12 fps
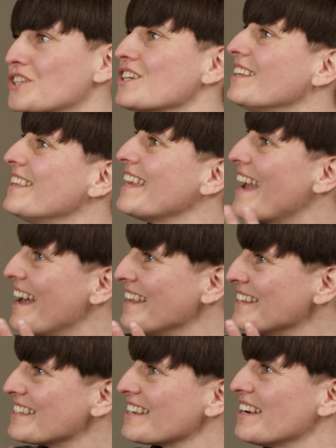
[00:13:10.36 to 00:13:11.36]
in the
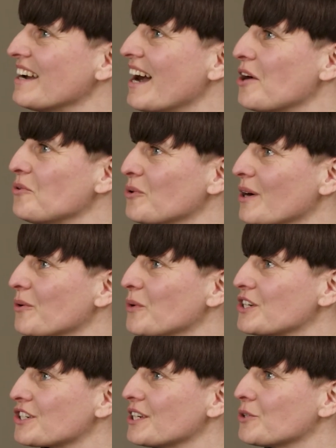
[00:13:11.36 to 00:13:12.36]
end I
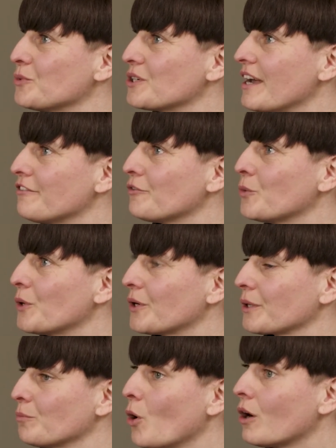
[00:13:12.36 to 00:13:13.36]
wish it would have
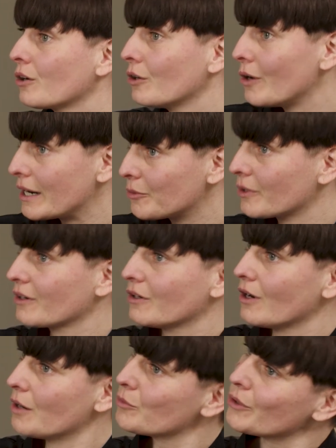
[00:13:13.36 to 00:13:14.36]
worked more
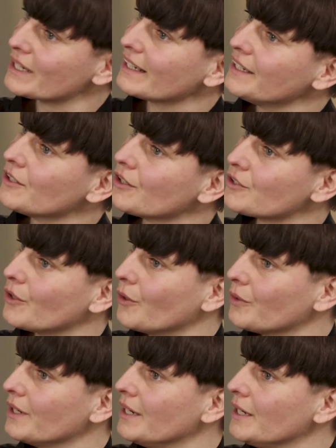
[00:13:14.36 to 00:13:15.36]
collaboratively, not
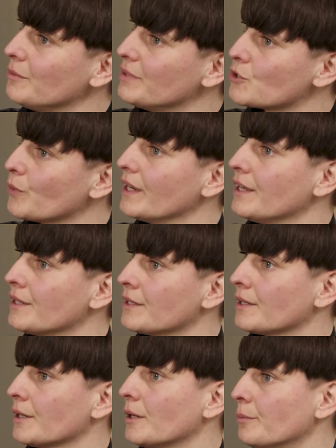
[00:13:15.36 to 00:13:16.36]
only
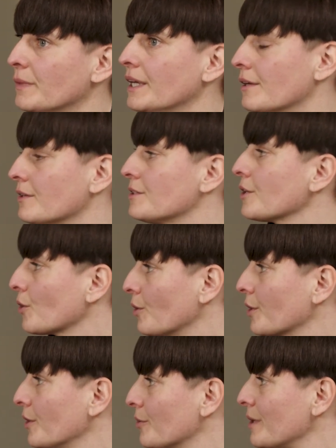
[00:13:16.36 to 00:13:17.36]
between me and the
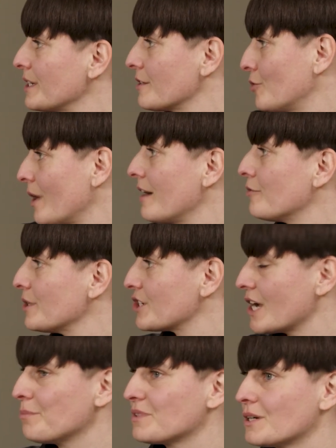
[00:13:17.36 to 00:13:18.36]
co-curator for every
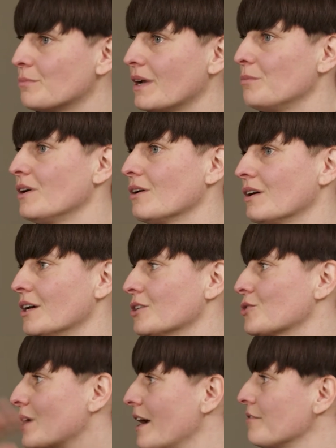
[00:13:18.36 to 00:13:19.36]
chapter, maybe
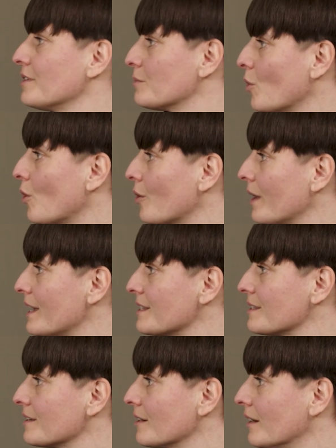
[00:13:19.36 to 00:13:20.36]
to have it more
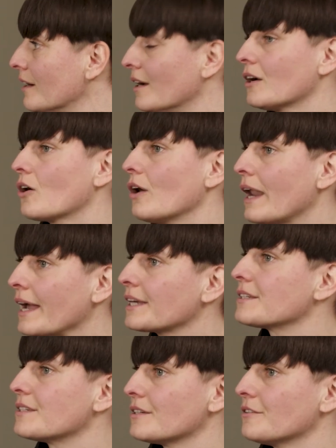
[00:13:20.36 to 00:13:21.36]
as a
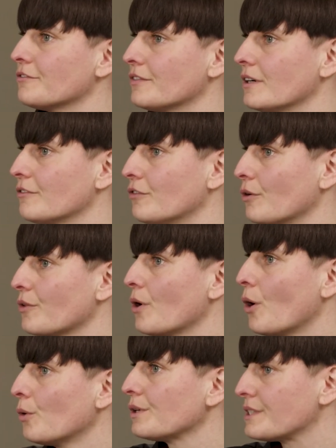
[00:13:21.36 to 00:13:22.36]
collective for the
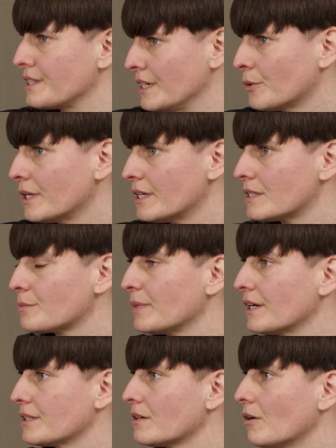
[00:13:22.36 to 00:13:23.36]
whole series,
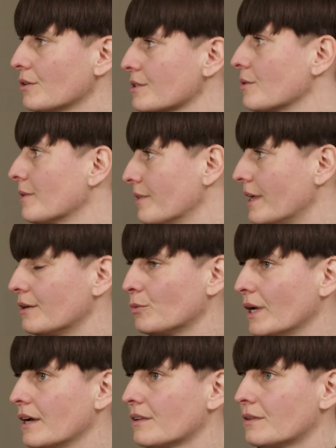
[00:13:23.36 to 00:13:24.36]
but also then
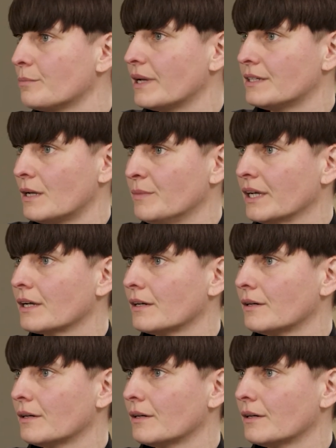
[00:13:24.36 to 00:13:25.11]
we had the pandemic